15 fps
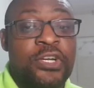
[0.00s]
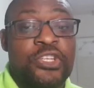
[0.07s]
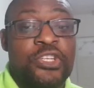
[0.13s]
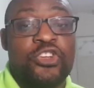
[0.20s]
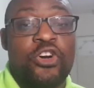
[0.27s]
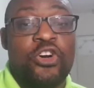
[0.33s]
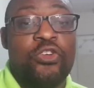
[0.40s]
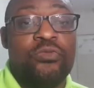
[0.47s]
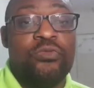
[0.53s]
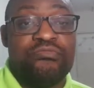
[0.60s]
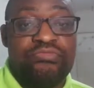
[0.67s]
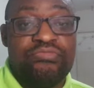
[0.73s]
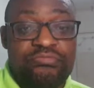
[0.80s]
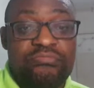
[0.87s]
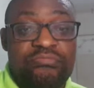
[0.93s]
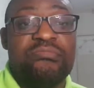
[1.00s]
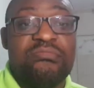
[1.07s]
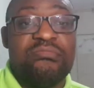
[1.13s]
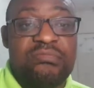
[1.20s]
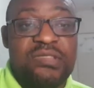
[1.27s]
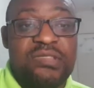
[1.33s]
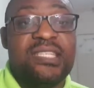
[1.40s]
So
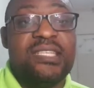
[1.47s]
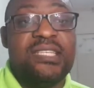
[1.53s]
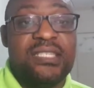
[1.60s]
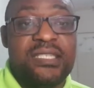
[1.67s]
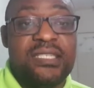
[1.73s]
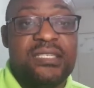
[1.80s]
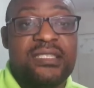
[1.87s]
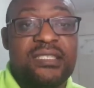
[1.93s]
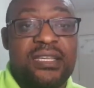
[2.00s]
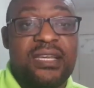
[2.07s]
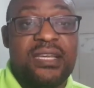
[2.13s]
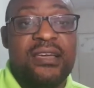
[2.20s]
this is